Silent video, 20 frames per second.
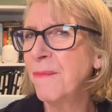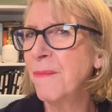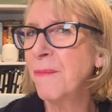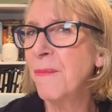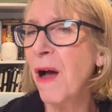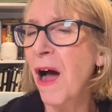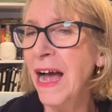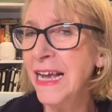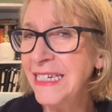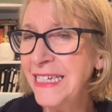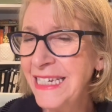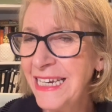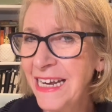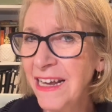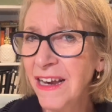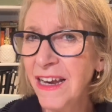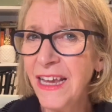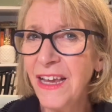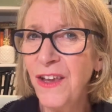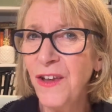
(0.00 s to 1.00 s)

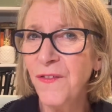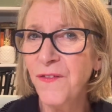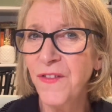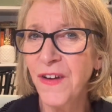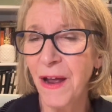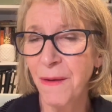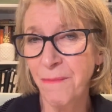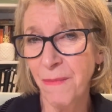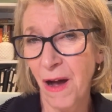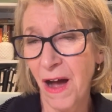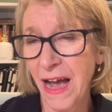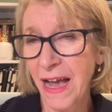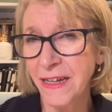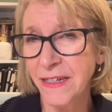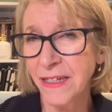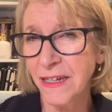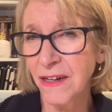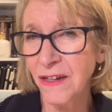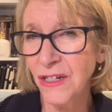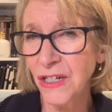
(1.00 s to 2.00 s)
ideally, you've done my
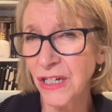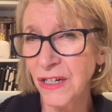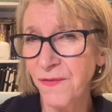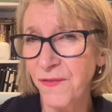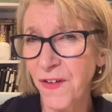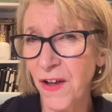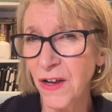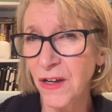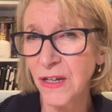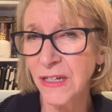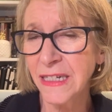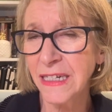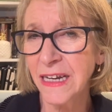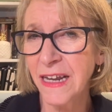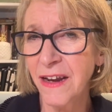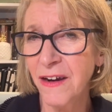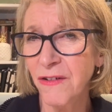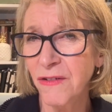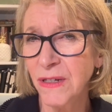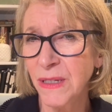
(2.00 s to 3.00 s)
Solution Focused
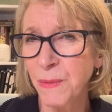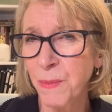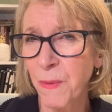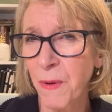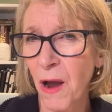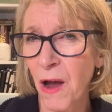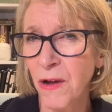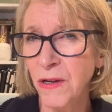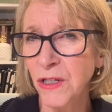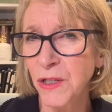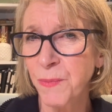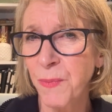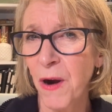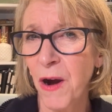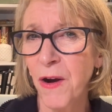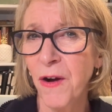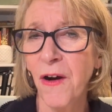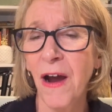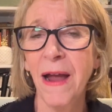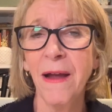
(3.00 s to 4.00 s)
Leaders Coach
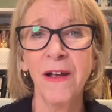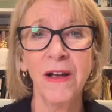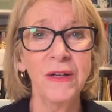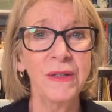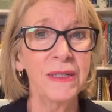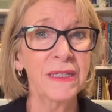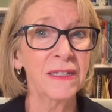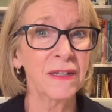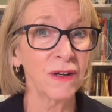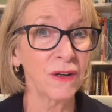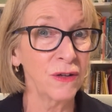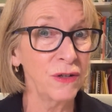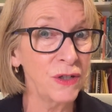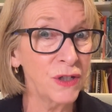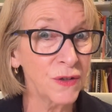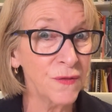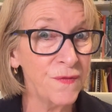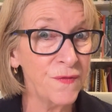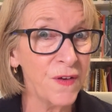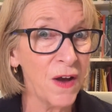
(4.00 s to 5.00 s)
program, because
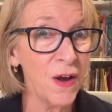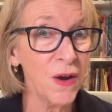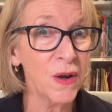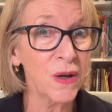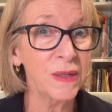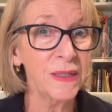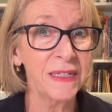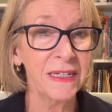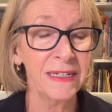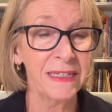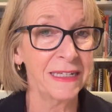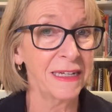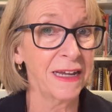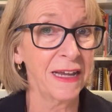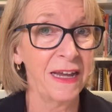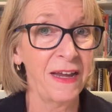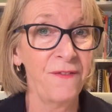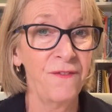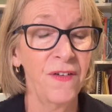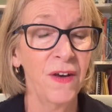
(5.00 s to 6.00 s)
solution focus is the
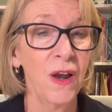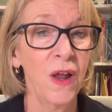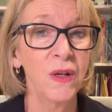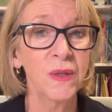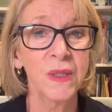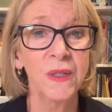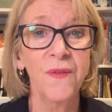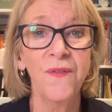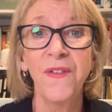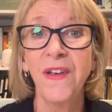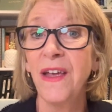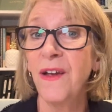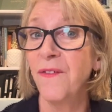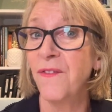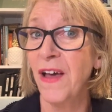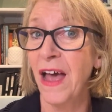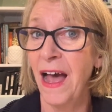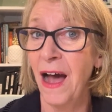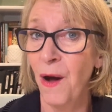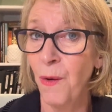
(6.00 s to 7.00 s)
key philosophy of
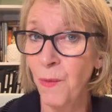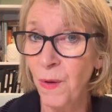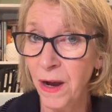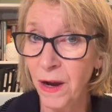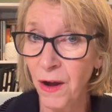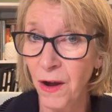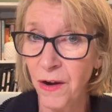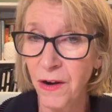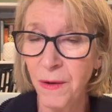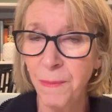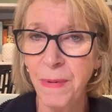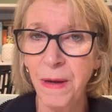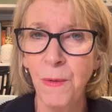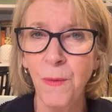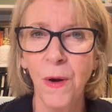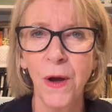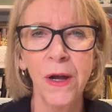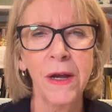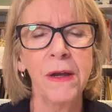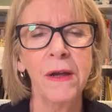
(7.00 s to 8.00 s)
how we're going to be
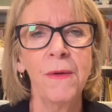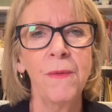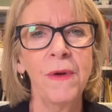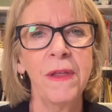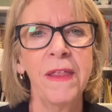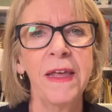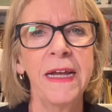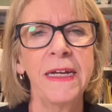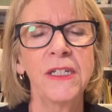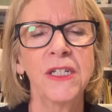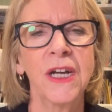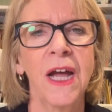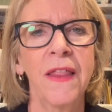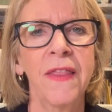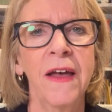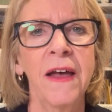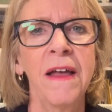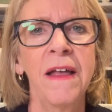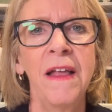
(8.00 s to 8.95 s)
working with each other.